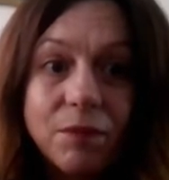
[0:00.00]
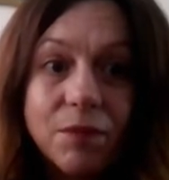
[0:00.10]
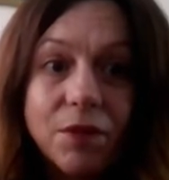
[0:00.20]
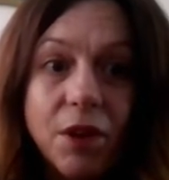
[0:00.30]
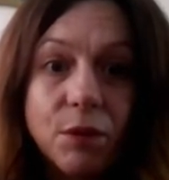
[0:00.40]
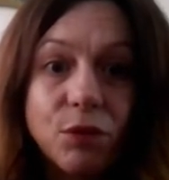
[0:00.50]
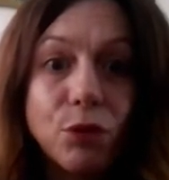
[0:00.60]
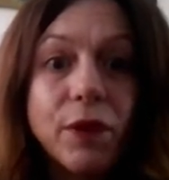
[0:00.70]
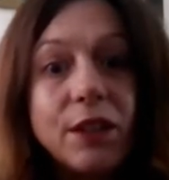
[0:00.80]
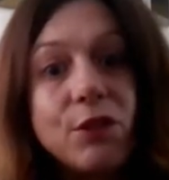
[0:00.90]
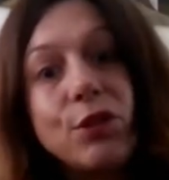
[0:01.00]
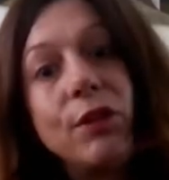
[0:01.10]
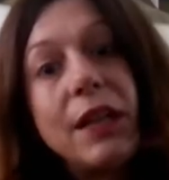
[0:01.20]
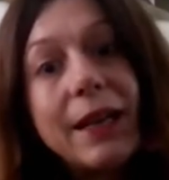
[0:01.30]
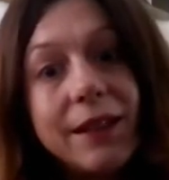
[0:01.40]
So it was already too
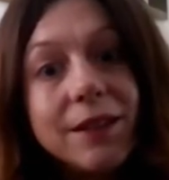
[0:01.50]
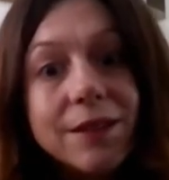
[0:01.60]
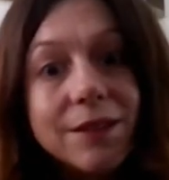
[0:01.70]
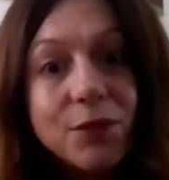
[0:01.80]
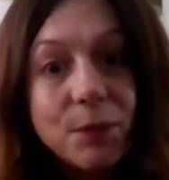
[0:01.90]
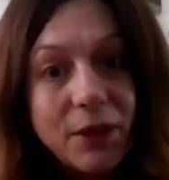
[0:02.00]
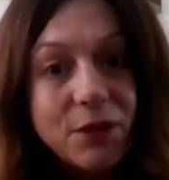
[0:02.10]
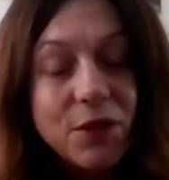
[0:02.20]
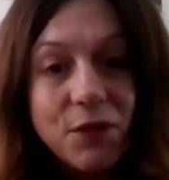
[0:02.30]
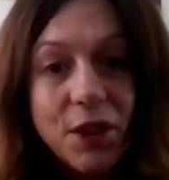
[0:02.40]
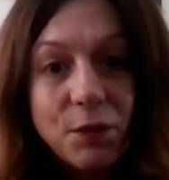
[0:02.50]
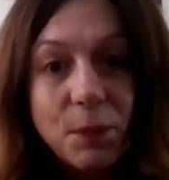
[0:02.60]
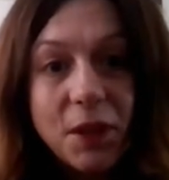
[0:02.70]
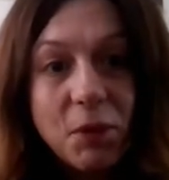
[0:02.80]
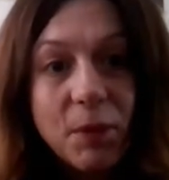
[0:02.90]
late for most of those
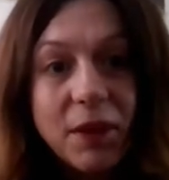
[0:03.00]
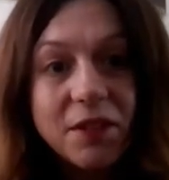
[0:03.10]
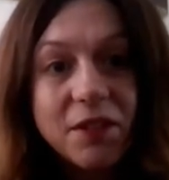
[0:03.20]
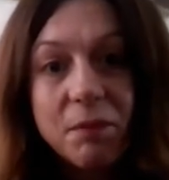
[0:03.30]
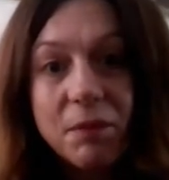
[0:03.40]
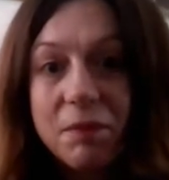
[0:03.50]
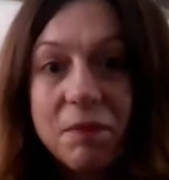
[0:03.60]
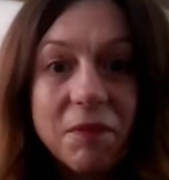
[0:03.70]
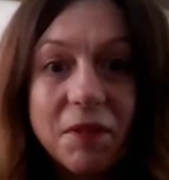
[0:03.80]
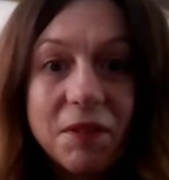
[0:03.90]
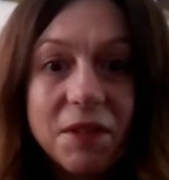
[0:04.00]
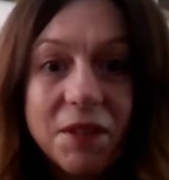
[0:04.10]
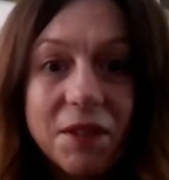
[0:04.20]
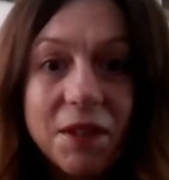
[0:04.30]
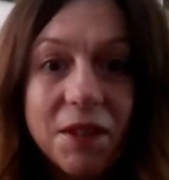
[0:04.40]
people by the time
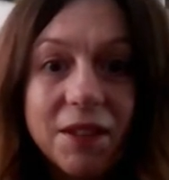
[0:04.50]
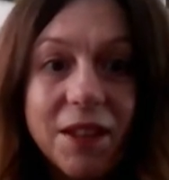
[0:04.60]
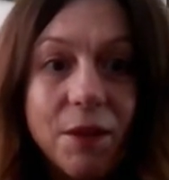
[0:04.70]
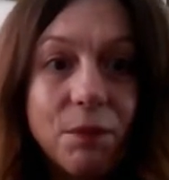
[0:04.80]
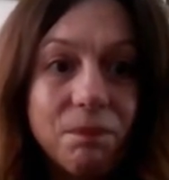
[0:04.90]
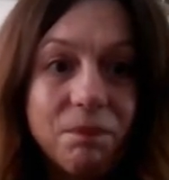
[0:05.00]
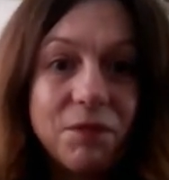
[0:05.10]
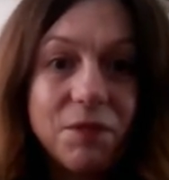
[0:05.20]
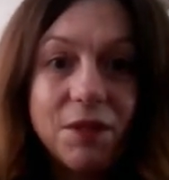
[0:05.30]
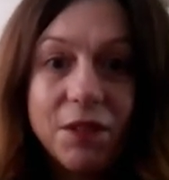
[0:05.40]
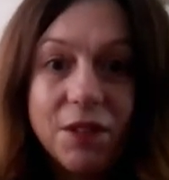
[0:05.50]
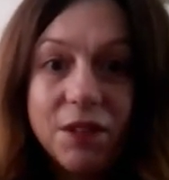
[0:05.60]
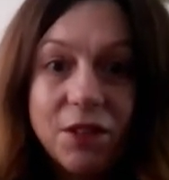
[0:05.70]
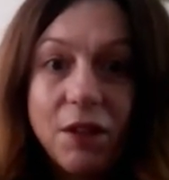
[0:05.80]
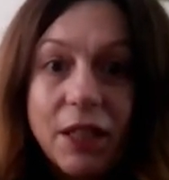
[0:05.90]
they were
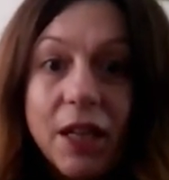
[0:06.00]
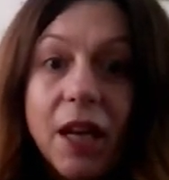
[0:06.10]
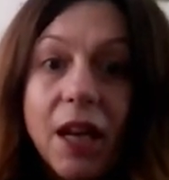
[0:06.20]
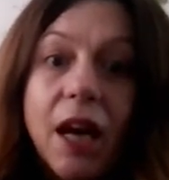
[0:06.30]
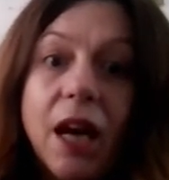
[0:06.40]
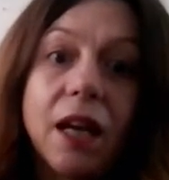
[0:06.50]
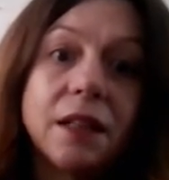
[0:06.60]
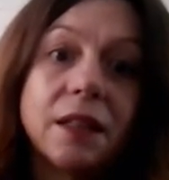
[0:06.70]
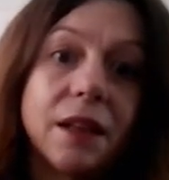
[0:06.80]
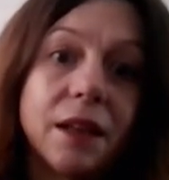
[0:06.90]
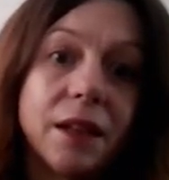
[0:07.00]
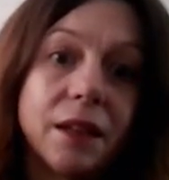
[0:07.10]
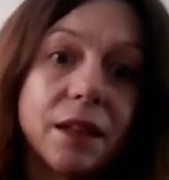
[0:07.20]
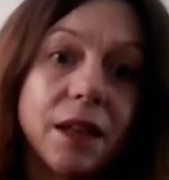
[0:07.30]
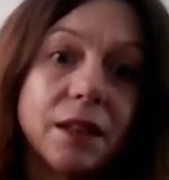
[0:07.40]
discovered, and
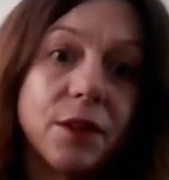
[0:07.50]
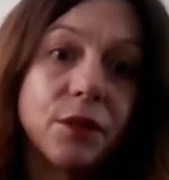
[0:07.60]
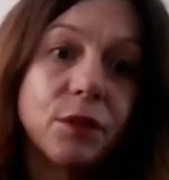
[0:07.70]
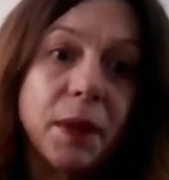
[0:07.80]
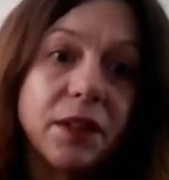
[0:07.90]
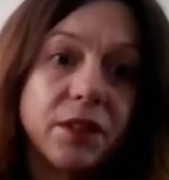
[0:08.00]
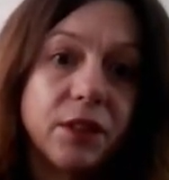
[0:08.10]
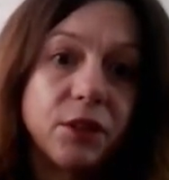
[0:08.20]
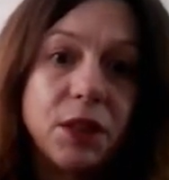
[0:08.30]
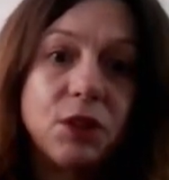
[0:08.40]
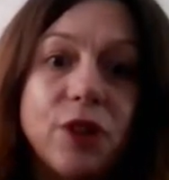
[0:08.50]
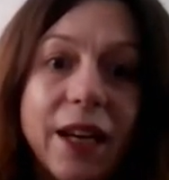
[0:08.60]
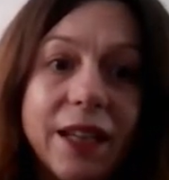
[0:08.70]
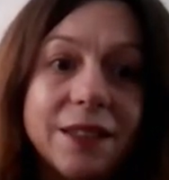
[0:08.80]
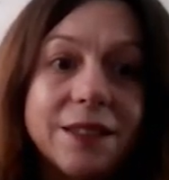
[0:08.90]
those spaces had to be
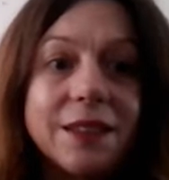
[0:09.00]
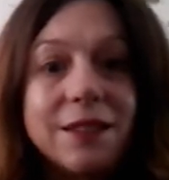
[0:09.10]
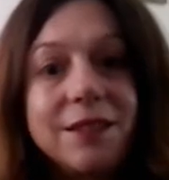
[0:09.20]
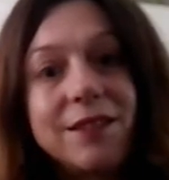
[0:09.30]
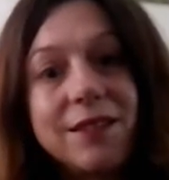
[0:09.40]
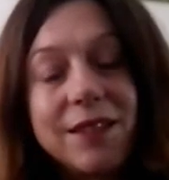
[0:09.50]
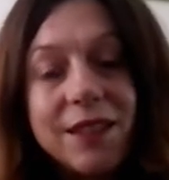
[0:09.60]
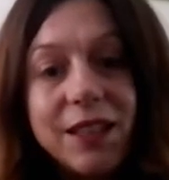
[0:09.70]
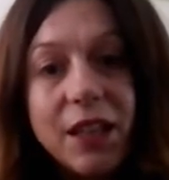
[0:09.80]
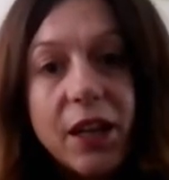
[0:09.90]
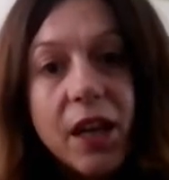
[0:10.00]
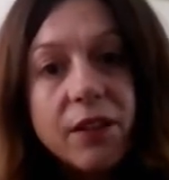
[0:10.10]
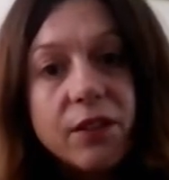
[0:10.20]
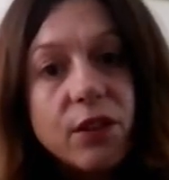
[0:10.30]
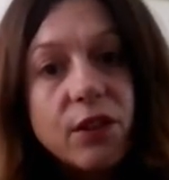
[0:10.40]
drained, and
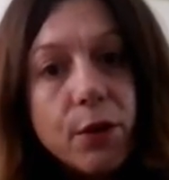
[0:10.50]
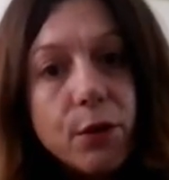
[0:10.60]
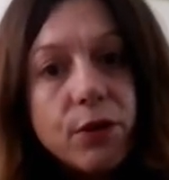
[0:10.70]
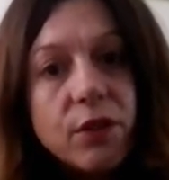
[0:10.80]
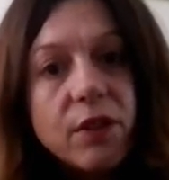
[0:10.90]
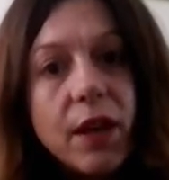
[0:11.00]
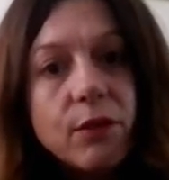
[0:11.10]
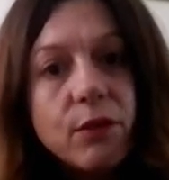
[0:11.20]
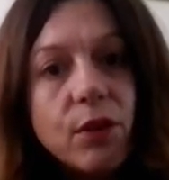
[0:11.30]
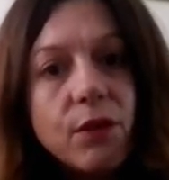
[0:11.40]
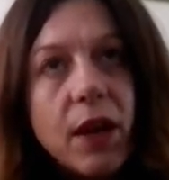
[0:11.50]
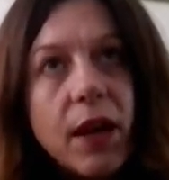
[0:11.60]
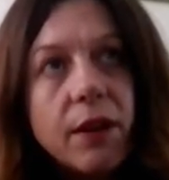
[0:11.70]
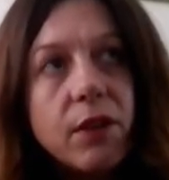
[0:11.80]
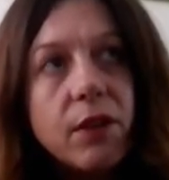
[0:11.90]
so that sort of
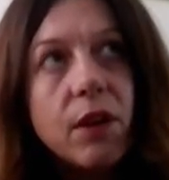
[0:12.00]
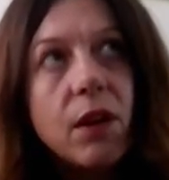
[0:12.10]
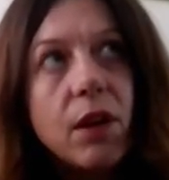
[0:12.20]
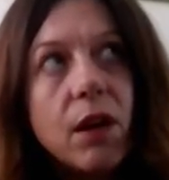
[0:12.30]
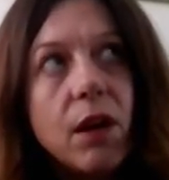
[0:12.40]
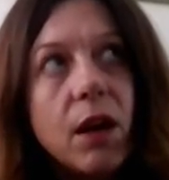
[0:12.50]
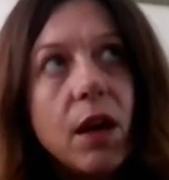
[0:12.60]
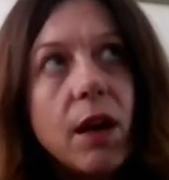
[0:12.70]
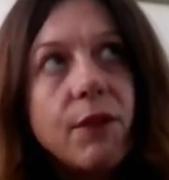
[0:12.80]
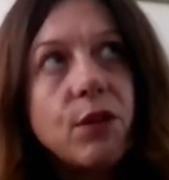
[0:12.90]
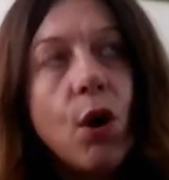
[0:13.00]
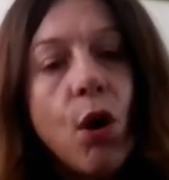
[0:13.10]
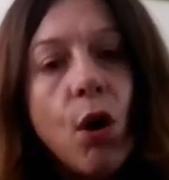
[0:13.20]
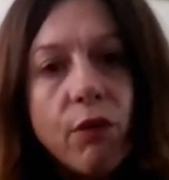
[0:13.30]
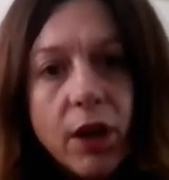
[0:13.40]
I have this
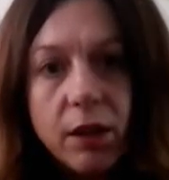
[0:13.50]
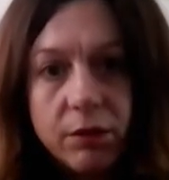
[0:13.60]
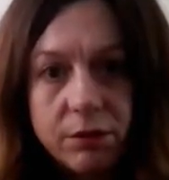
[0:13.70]
horror